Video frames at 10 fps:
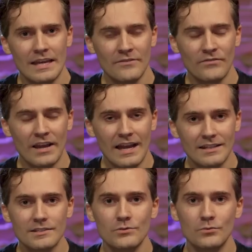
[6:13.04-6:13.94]
If I had
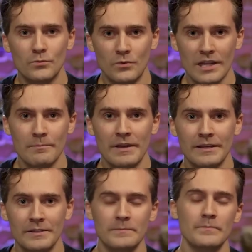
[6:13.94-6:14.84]
to
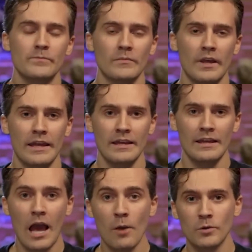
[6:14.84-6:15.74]
recommend an
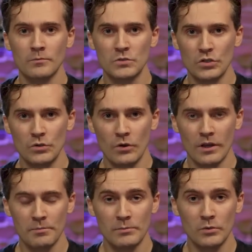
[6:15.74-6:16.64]
album
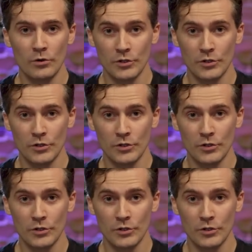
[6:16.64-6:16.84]
to people who are